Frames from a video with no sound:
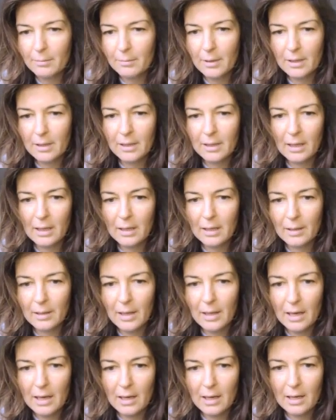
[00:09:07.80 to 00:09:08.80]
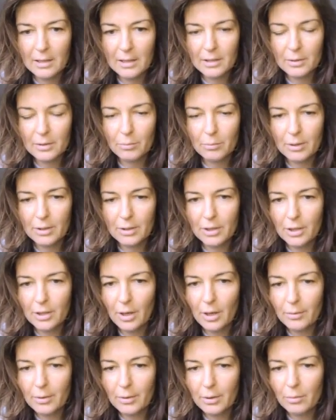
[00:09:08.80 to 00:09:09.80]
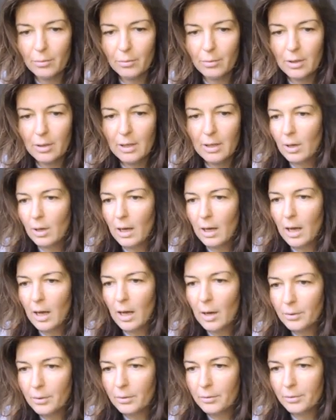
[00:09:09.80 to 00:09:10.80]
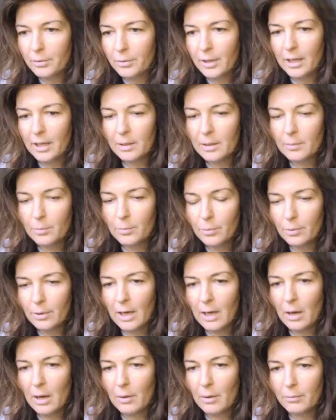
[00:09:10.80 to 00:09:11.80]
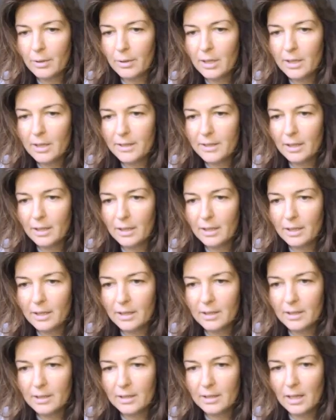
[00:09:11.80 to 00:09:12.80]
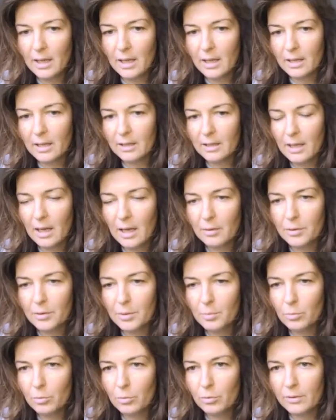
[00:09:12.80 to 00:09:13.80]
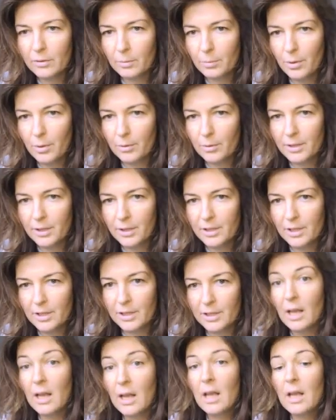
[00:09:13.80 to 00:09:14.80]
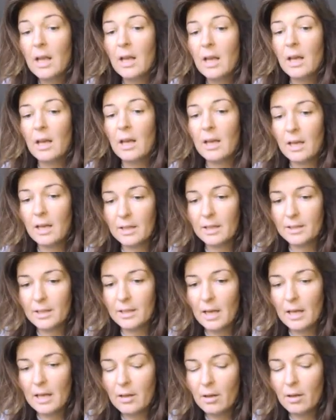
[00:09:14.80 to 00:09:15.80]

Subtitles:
but I just want to show you how you create the book, how easy it is, and how smooth the process is. And